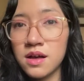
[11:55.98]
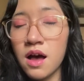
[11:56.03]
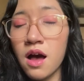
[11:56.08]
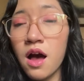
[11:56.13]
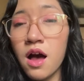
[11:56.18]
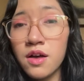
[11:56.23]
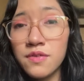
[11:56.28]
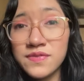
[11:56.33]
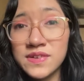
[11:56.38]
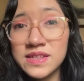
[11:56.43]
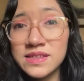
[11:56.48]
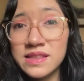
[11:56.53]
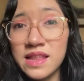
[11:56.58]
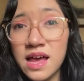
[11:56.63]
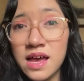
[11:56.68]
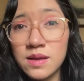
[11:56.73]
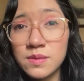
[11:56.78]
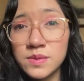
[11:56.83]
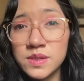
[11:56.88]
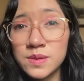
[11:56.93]

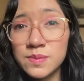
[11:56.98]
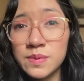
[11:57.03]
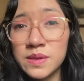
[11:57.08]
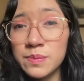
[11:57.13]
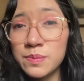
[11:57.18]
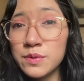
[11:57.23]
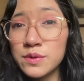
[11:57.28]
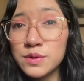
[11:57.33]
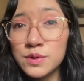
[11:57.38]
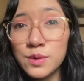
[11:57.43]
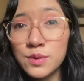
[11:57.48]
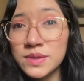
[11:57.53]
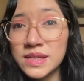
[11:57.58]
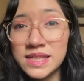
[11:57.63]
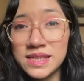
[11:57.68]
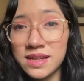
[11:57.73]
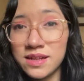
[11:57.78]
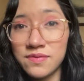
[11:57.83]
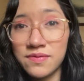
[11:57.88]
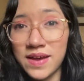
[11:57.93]
Oftentimes, people don't
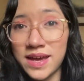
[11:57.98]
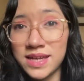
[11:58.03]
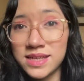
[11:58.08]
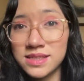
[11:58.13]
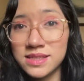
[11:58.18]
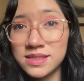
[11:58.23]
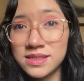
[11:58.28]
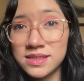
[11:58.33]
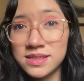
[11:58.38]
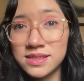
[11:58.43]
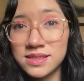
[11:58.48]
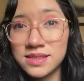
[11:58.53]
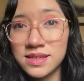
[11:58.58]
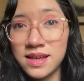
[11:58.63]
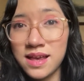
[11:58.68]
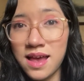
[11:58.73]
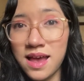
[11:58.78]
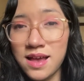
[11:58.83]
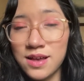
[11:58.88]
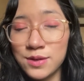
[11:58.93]
need advice.
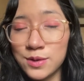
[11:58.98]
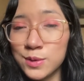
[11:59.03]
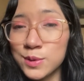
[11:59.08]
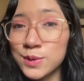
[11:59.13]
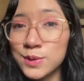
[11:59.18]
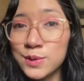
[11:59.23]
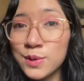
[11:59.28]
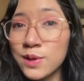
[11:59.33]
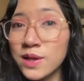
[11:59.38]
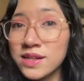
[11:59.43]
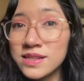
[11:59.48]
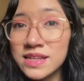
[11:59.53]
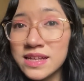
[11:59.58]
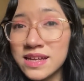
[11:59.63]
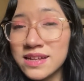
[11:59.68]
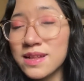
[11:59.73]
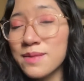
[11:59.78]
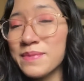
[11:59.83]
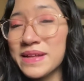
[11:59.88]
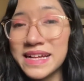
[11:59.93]
Gusto lang nila
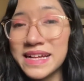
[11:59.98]
na may